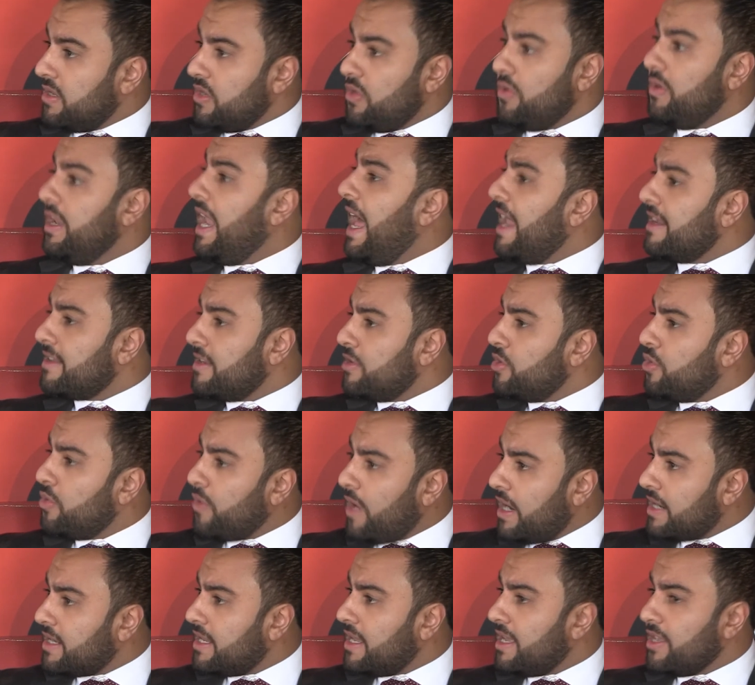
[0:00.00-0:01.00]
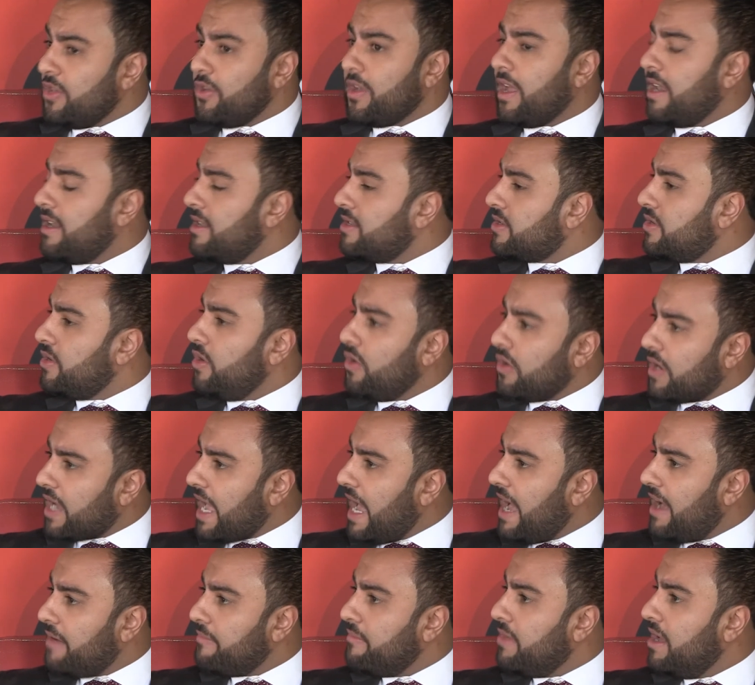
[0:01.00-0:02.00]
You land in Rwanda, you get into your
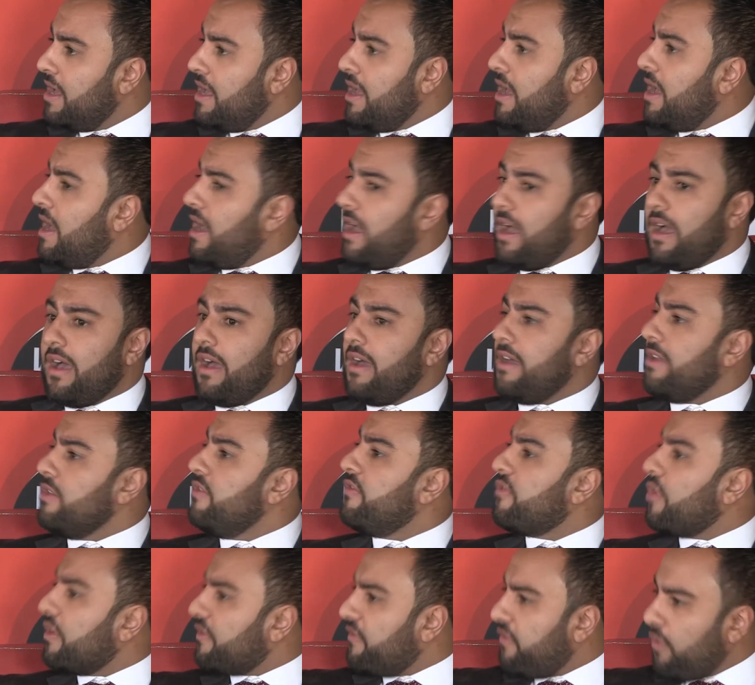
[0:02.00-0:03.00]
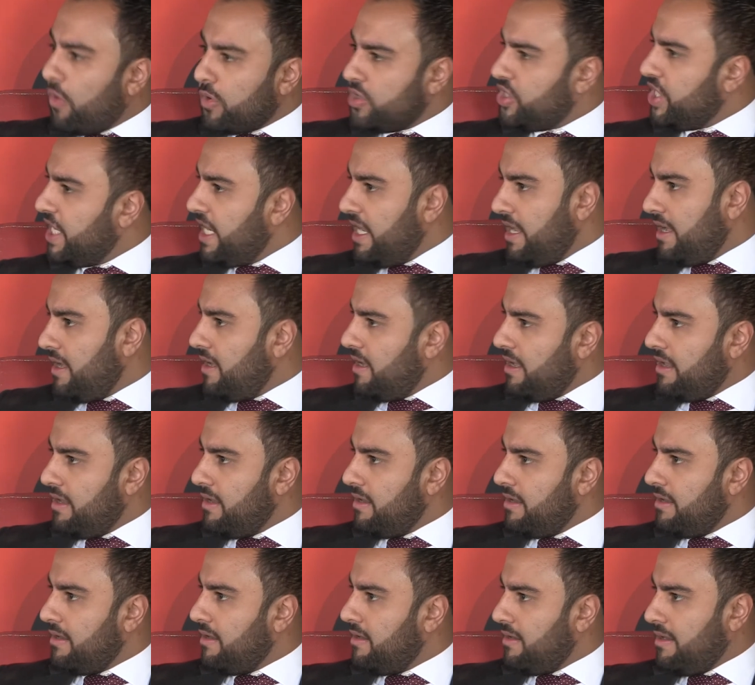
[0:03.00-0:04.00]
cab, you've got 4G
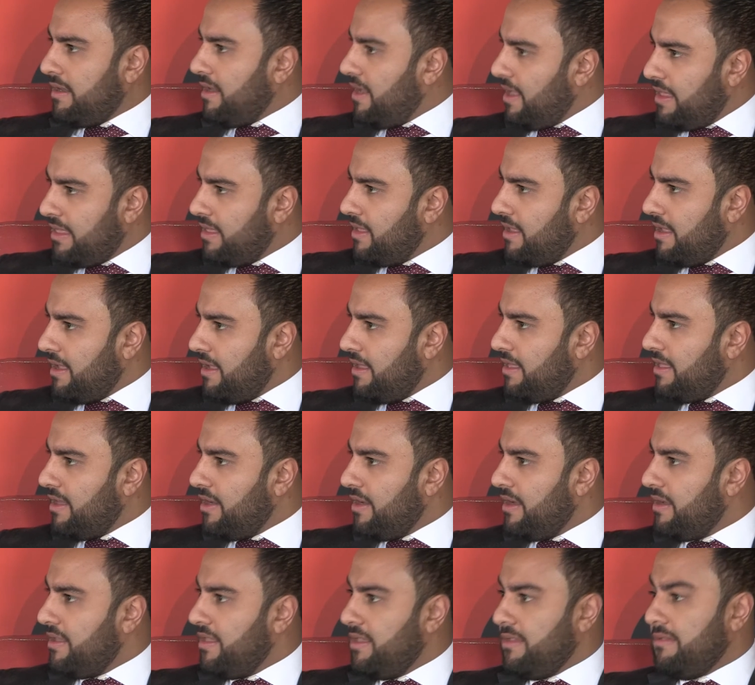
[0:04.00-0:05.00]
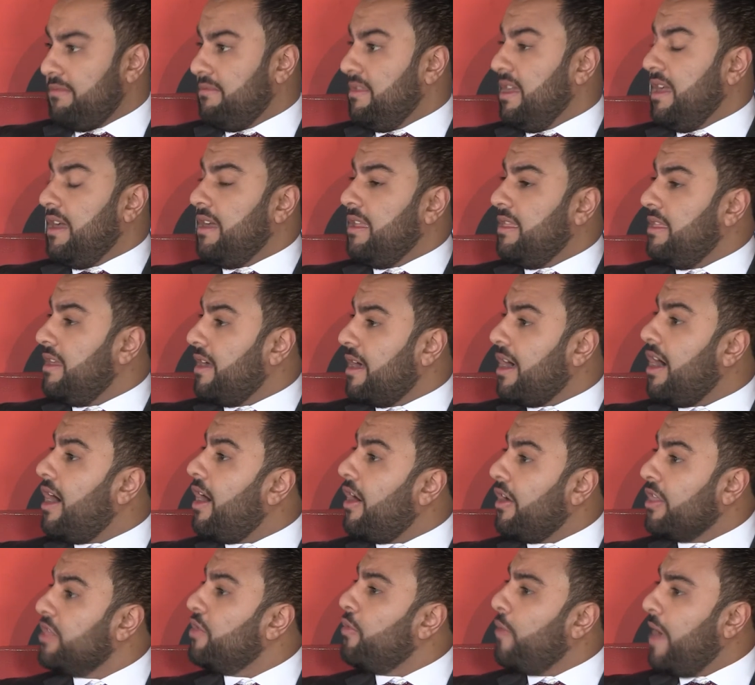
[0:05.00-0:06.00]
in the car
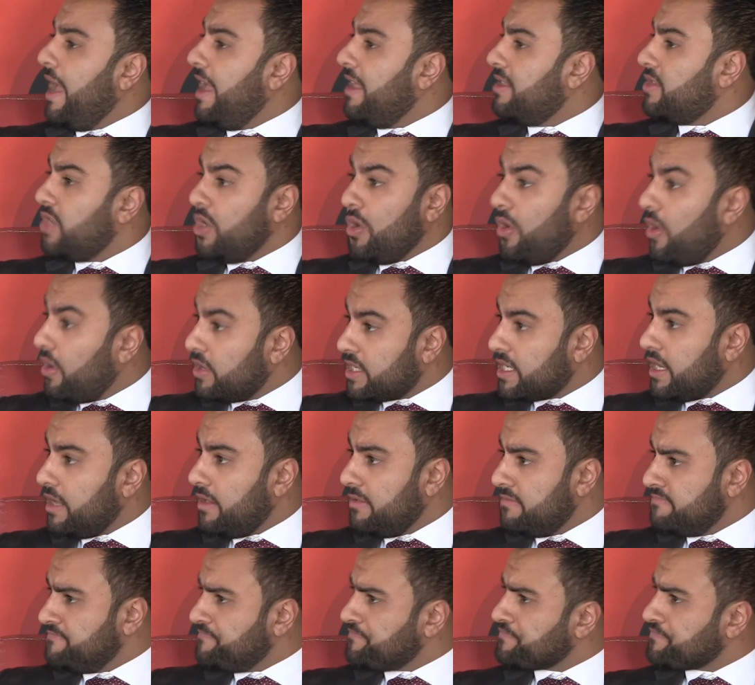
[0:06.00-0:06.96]
on the way to your hotel,